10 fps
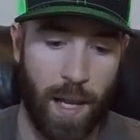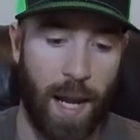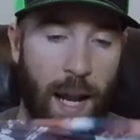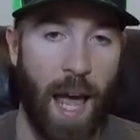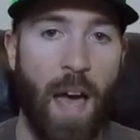
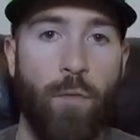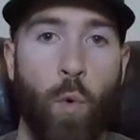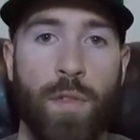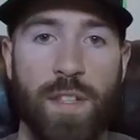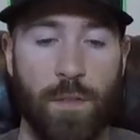And I have
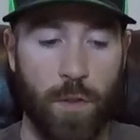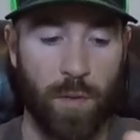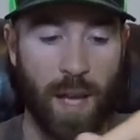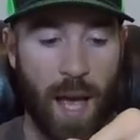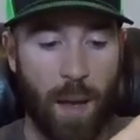worn this a few
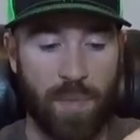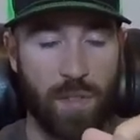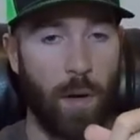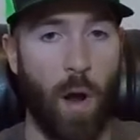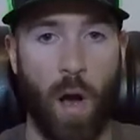times.
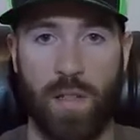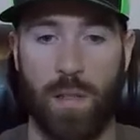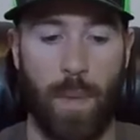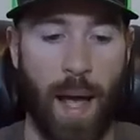They're awesome.